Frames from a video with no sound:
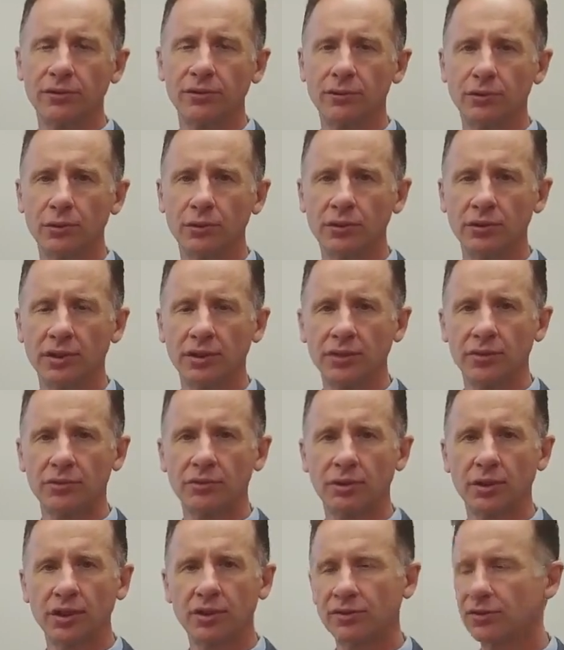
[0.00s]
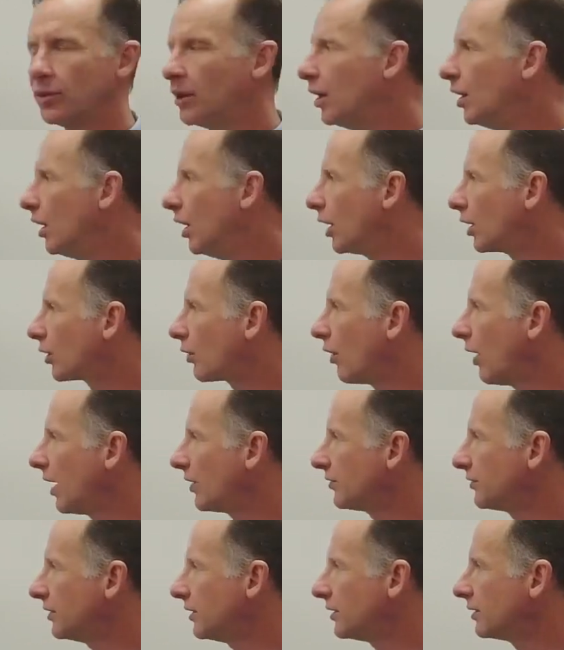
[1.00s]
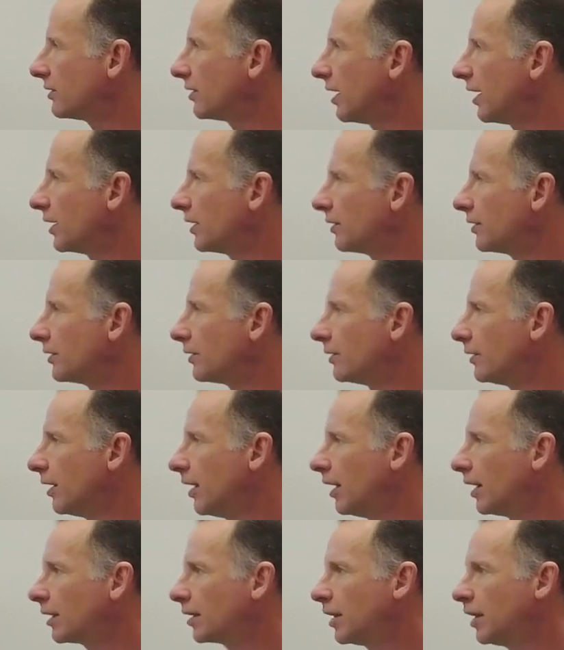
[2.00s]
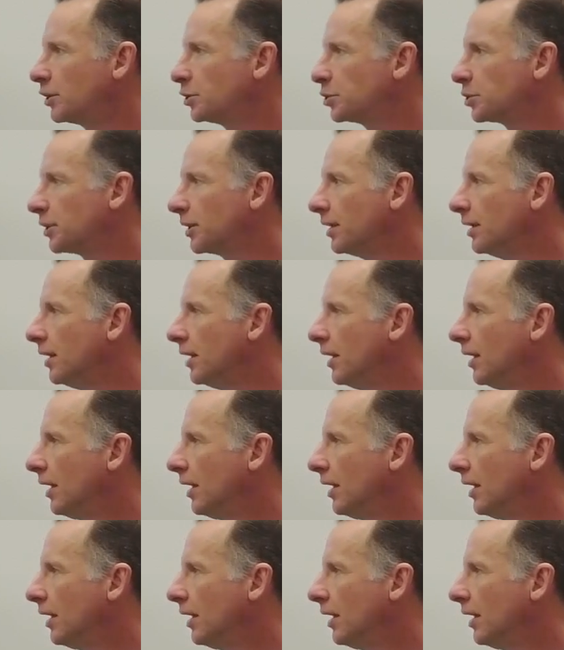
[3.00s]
school districts across the entire country.